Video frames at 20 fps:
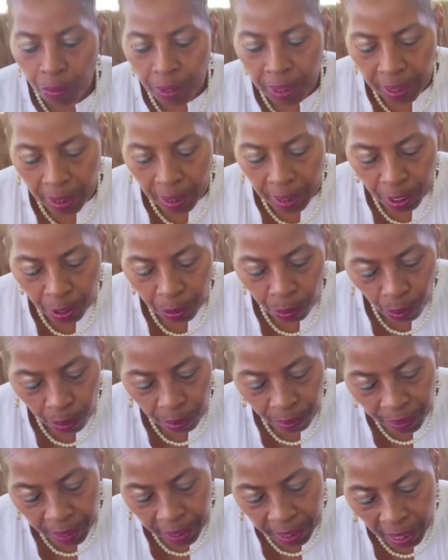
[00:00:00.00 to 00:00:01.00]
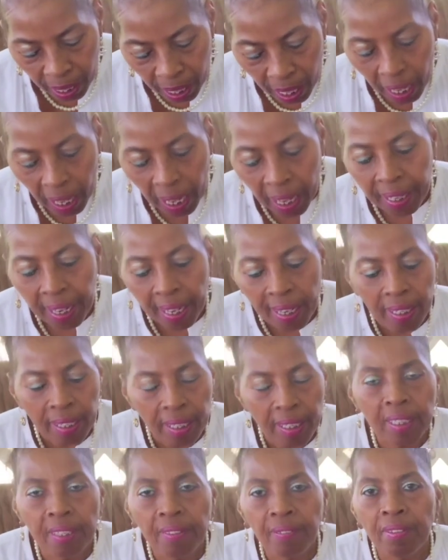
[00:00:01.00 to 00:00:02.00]
recently thrifted. And I
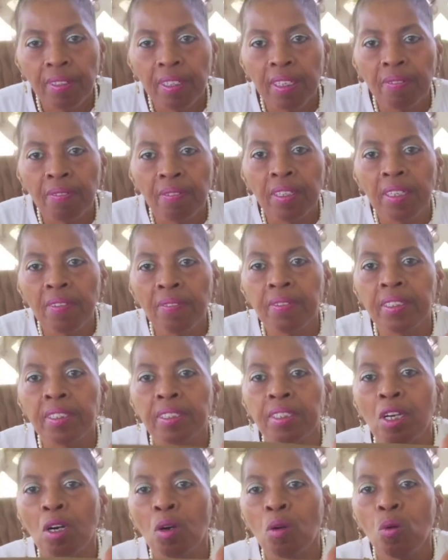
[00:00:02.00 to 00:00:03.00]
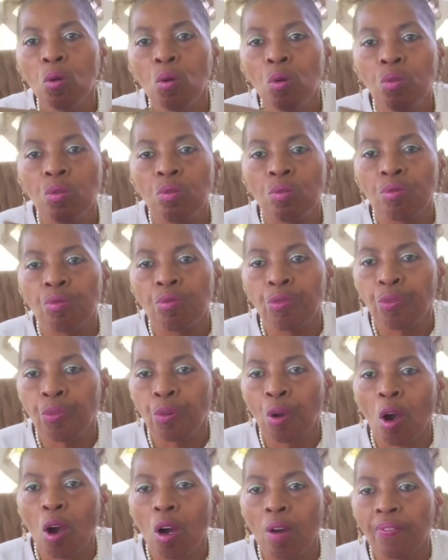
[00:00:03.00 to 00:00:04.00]
love, love, love this gold
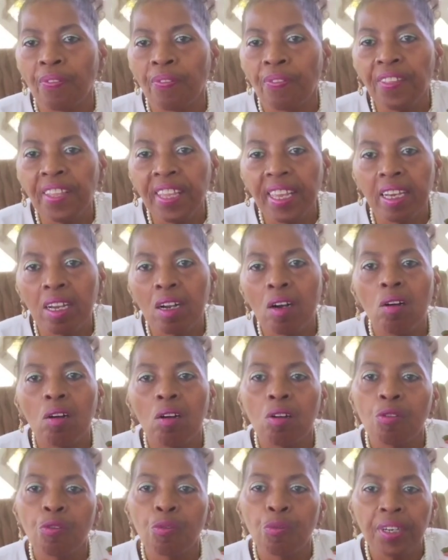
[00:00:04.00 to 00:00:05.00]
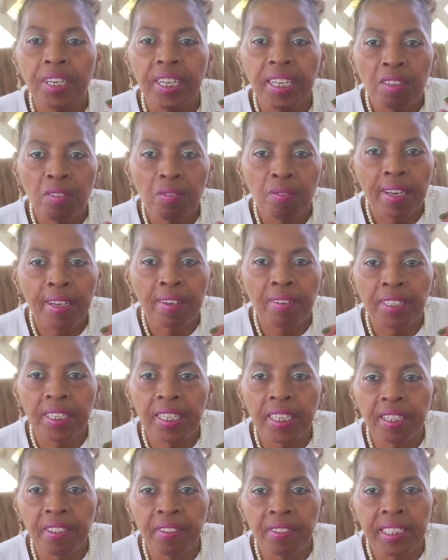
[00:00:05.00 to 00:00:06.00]
thick ring around
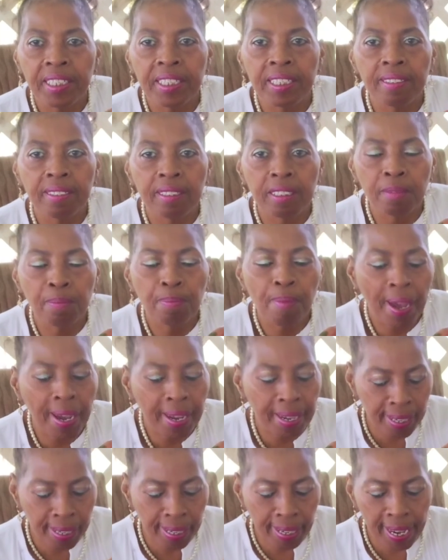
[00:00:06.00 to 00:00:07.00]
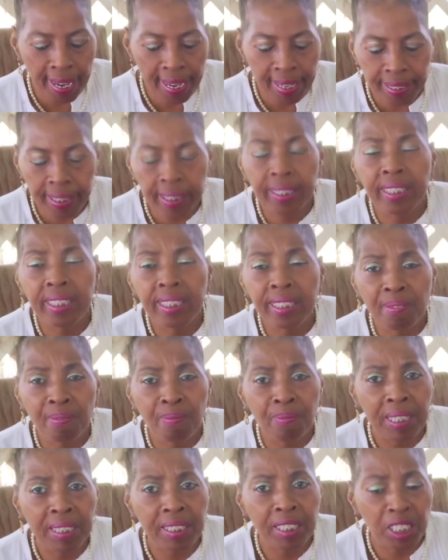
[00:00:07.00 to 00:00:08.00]
here. It gives this bag class. This is a
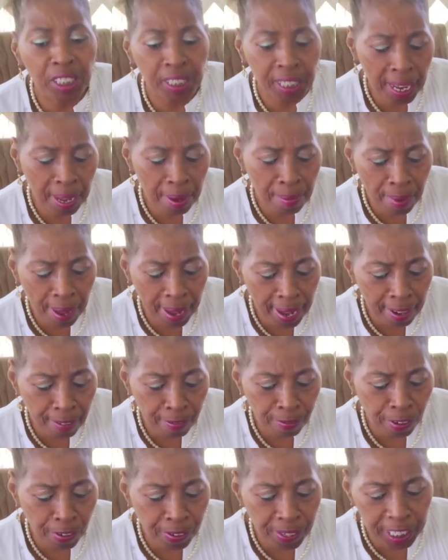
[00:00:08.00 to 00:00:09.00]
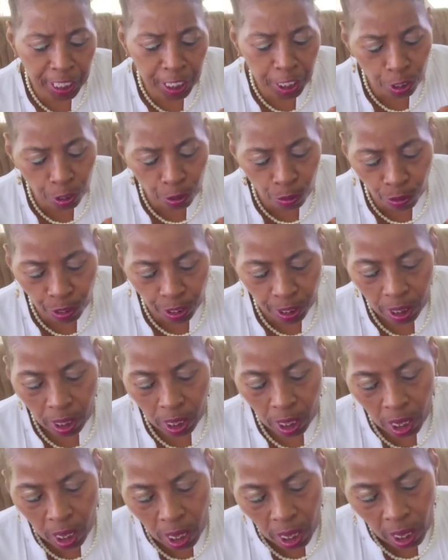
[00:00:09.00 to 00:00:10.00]
vintage handbag. Very cute.
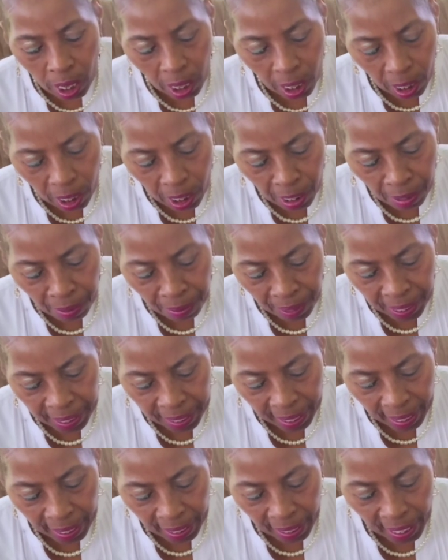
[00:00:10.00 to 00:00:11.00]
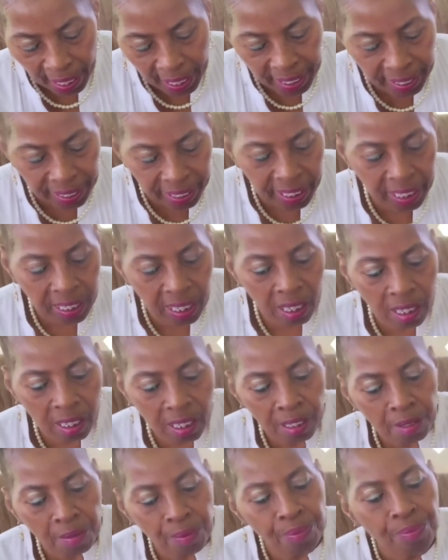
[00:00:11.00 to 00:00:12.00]
Um, and I like the,
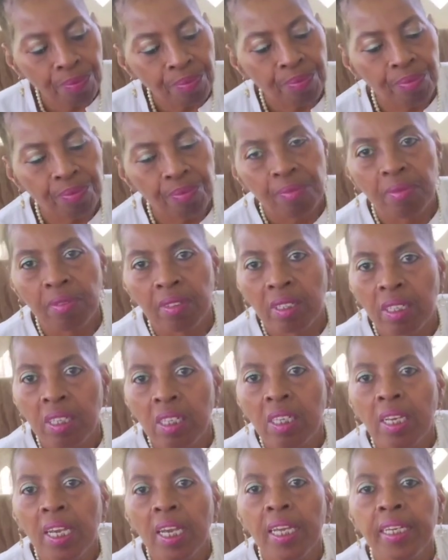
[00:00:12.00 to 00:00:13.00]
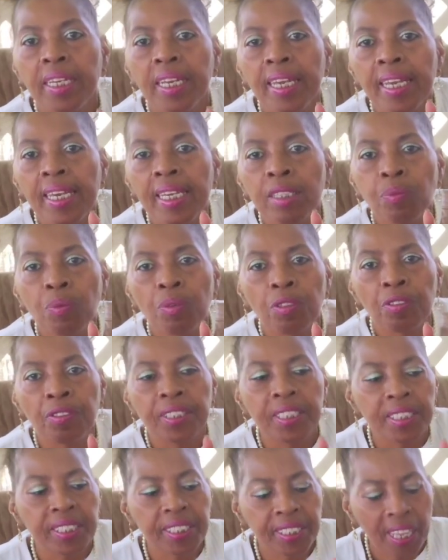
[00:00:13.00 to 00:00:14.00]
um, and it has one on
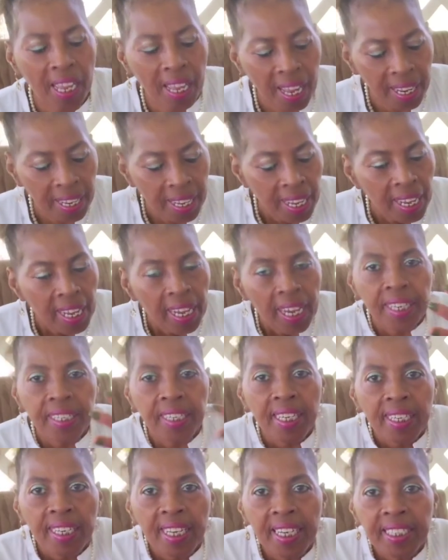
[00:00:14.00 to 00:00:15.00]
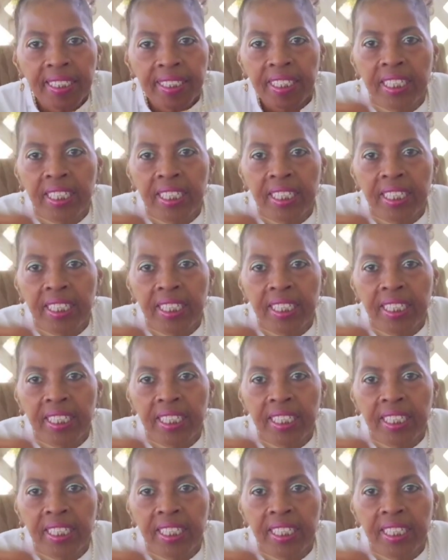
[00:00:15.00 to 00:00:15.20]
this side. And I like